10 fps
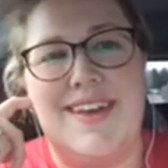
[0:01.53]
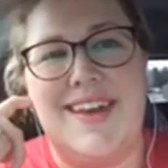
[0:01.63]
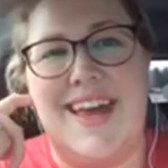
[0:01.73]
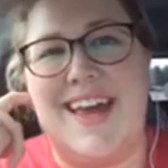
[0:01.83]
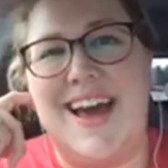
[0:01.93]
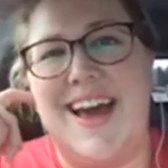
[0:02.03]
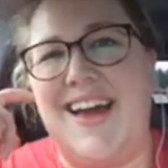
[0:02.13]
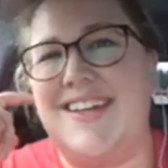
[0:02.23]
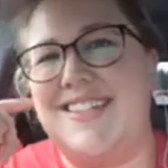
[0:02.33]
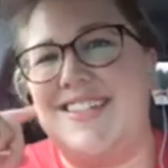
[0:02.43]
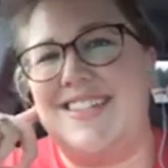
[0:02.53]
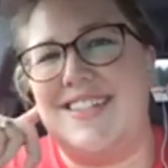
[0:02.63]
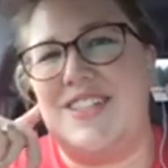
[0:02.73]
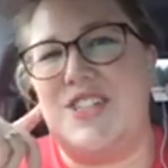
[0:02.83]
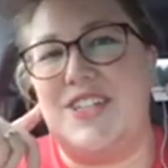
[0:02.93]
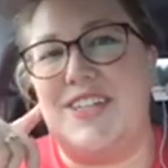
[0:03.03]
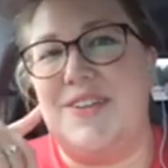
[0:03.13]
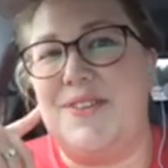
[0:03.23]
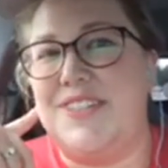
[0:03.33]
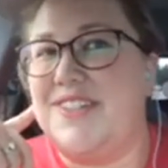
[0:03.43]
Hey guys, it's Jill
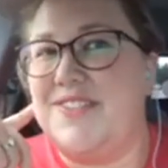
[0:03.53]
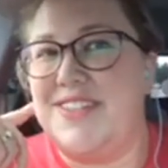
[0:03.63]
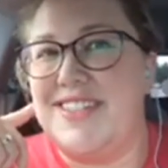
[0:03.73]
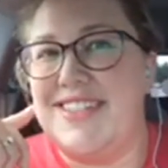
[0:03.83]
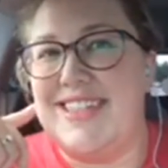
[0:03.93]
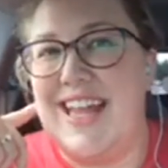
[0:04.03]
with Jill vs.